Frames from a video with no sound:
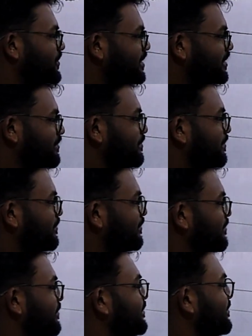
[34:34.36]
the
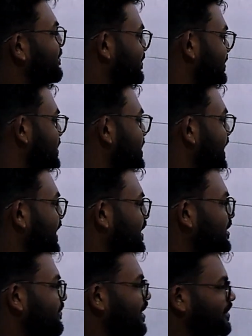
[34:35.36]

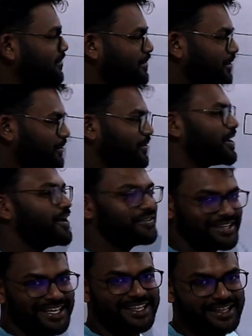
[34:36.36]
diagram as well, because you have
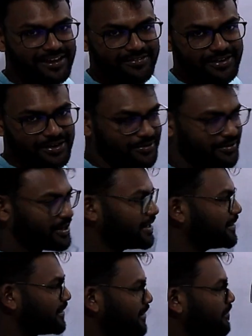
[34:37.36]
seen that one already
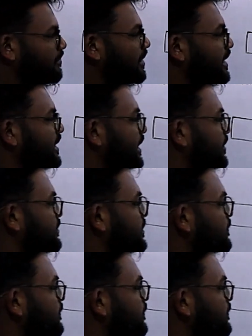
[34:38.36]
many times.